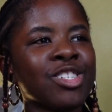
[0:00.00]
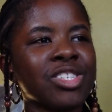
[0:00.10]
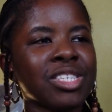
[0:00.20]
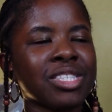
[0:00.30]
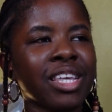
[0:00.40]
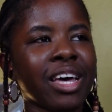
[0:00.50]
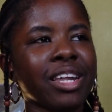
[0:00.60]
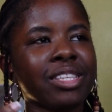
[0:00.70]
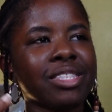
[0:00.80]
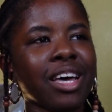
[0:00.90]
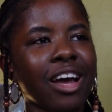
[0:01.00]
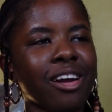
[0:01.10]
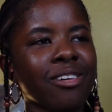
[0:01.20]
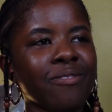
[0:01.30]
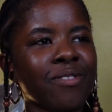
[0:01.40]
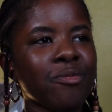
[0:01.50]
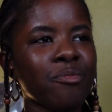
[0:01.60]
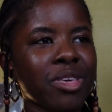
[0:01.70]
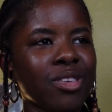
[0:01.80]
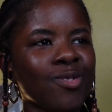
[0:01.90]
just that it's harder for
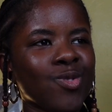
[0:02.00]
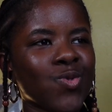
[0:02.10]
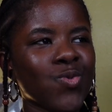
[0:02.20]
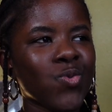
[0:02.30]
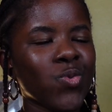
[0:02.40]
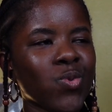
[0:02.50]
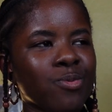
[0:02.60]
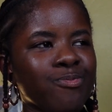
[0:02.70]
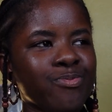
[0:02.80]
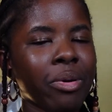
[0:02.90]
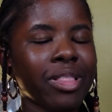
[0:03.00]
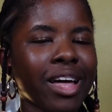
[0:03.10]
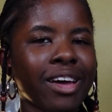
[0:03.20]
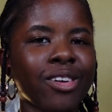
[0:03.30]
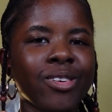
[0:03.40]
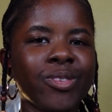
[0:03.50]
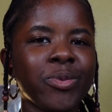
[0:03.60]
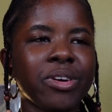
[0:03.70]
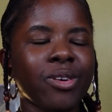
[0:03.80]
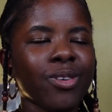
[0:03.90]
me to plan on
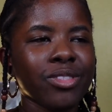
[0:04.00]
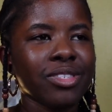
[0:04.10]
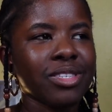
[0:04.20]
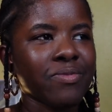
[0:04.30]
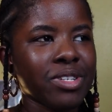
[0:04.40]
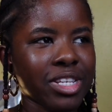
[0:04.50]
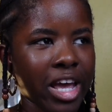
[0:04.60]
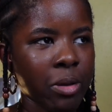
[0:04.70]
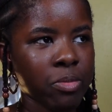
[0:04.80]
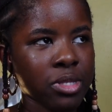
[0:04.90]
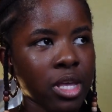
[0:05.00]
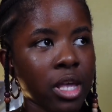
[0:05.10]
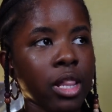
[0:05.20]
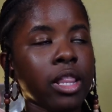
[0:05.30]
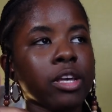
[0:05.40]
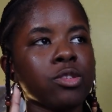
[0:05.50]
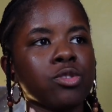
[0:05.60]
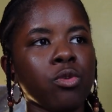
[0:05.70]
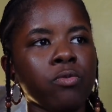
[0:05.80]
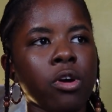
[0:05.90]
doing all these different types. Like
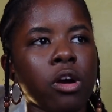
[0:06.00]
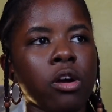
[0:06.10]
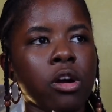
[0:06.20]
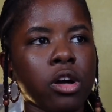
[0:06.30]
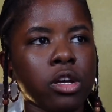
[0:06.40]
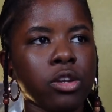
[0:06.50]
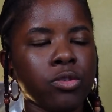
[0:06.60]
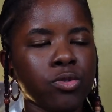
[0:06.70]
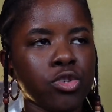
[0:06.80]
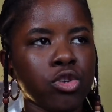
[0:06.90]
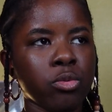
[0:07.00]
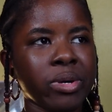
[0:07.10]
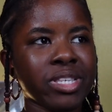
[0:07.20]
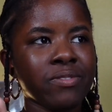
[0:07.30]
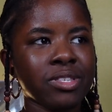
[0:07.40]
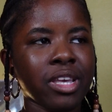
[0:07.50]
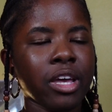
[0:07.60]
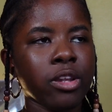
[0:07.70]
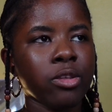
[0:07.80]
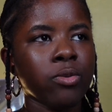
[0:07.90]
so far on YouTube, as I've
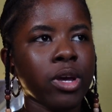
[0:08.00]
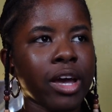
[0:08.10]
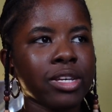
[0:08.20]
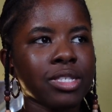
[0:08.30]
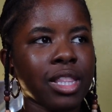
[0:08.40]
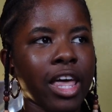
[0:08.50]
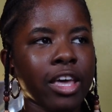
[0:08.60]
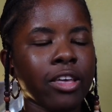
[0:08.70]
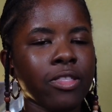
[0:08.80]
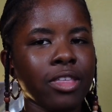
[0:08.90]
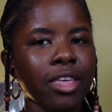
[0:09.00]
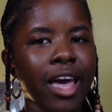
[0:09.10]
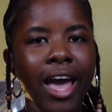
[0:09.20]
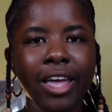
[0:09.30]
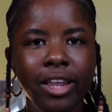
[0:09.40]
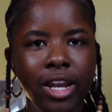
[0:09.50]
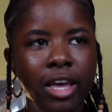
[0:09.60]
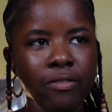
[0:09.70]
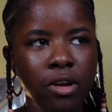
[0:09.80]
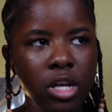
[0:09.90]
said, you guys like the island
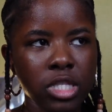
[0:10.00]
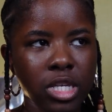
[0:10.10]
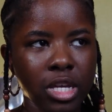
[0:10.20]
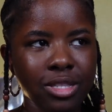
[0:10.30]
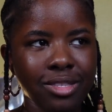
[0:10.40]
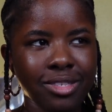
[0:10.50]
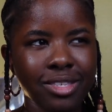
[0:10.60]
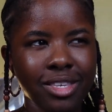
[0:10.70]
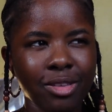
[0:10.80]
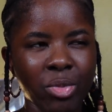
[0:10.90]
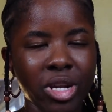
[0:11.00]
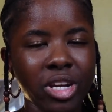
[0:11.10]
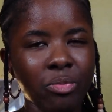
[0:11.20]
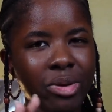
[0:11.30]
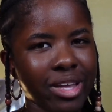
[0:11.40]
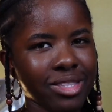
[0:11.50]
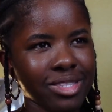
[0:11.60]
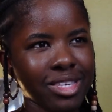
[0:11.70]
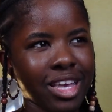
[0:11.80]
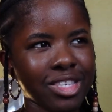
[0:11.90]
life content, but it
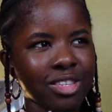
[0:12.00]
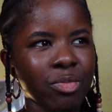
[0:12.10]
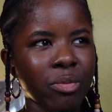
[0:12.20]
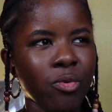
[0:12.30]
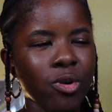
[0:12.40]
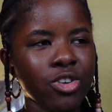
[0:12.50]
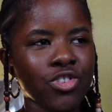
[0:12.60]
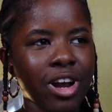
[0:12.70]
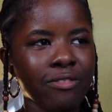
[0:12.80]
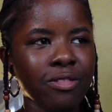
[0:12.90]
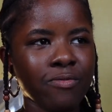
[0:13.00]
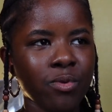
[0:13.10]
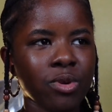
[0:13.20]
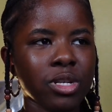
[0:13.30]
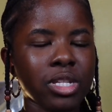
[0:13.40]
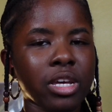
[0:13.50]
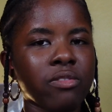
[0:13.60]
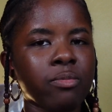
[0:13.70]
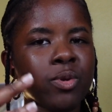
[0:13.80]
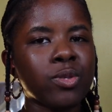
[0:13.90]
depends. It has to be more travel focused, like if
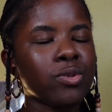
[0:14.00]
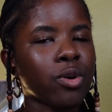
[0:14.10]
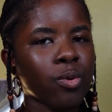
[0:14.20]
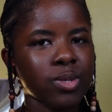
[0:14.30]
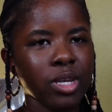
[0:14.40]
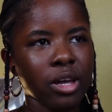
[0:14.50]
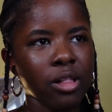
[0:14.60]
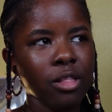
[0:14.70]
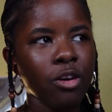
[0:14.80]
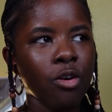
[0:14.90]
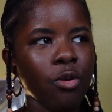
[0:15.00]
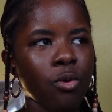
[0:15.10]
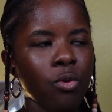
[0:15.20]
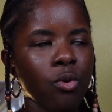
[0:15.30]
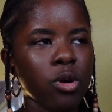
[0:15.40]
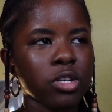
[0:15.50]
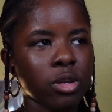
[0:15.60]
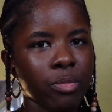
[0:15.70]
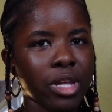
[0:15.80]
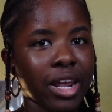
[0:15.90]
I'm going to a hotel or
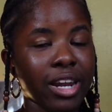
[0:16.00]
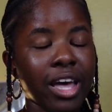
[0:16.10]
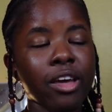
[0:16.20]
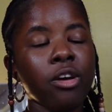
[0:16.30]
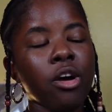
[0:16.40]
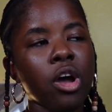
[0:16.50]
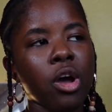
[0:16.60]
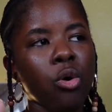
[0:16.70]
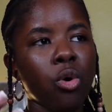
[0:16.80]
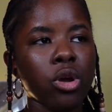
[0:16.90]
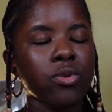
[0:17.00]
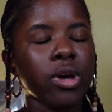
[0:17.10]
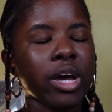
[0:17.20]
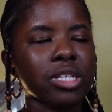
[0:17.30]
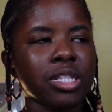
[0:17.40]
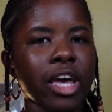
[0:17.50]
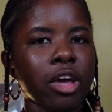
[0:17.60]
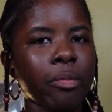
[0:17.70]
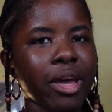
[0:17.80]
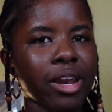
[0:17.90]
something like that. Or you guys
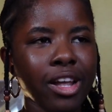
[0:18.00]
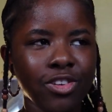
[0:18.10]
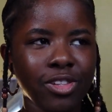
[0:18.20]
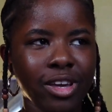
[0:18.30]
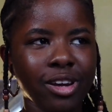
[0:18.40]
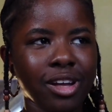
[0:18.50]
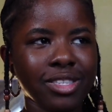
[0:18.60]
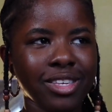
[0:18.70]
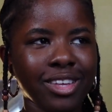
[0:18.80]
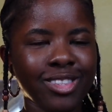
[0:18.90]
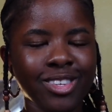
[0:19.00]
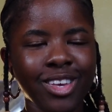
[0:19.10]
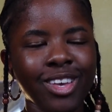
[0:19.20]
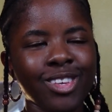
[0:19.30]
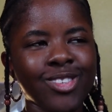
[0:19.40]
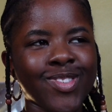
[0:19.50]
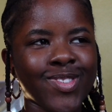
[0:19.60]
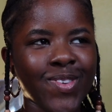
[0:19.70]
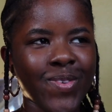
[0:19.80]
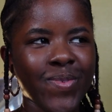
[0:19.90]
like my natural hair content.
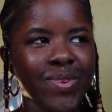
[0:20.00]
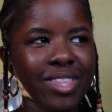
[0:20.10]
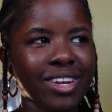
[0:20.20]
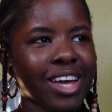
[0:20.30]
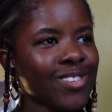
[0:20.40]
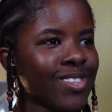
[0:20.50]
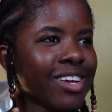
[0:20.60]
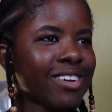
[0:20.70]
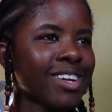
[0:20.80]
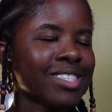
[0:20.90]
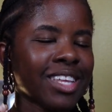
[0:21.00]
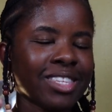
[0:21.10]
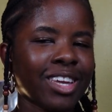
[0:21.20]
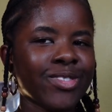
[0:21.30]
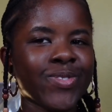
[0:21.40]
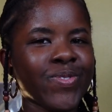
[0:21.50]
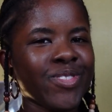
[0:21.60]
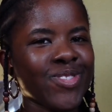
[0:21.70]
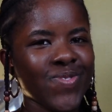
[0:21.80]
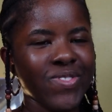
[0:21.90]
So the natural hair content, I
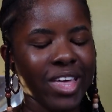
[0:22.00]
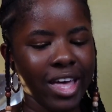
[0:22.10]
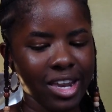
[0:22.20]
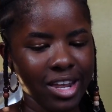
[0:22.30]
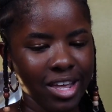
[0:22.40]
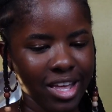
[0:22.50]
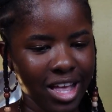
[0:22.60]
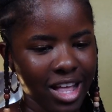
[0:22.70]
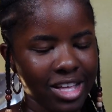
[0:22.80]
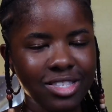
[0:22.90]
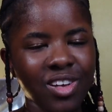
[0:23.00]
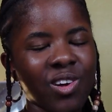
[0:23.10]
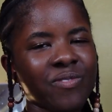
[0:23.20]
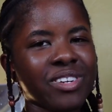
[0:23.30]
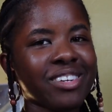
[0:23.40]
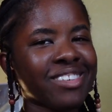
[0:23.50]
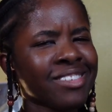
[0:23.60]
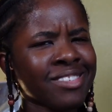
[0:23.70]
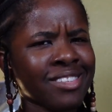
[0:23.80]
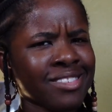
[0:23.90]
don't do that as often
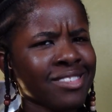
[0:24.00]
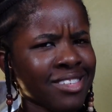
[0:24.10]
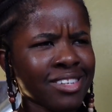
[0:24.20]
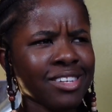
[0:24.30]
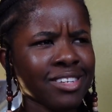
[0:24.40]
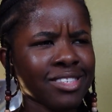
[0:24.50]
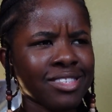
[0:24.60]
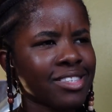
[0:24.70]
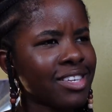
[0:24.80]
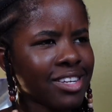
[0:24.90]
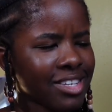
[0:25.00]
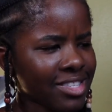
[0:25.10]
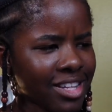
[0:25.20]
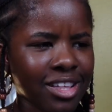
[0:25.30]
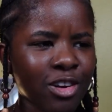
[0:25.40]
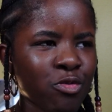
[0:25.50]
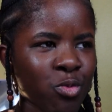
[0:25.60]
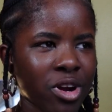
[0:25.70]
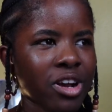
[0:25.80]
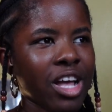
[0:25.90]
because it's tedious. It is a lot of
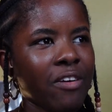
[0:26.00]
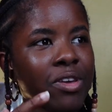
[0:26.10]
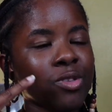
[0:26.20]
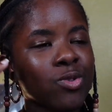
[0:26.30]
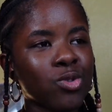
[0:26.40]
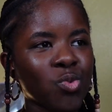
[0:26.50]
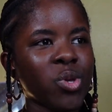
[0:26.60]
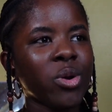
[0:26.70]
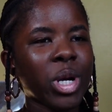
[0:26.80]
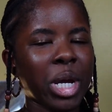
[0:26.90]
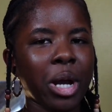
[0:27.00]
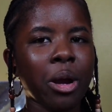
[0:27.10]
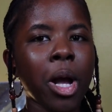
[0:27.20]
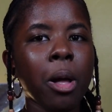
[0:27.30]
work having to do your hair